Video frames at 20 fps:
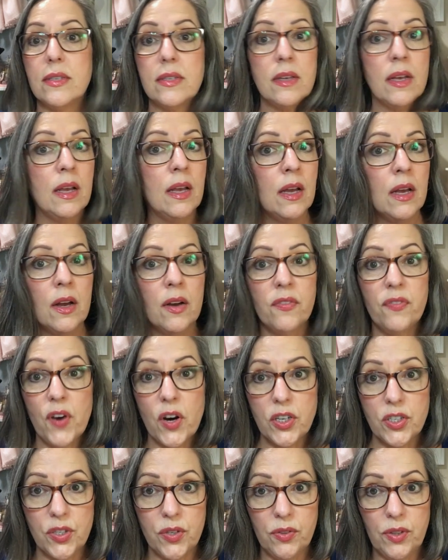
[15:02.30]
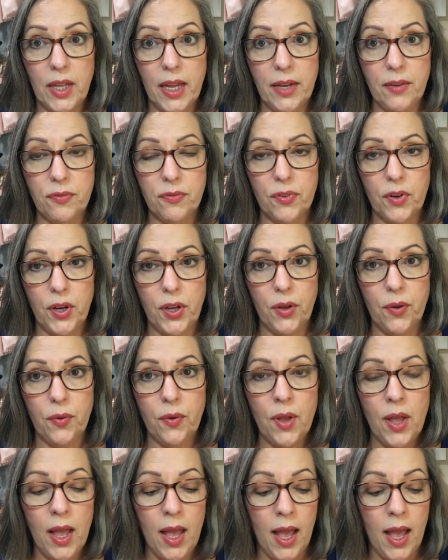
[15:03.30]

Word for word: is far too light for you.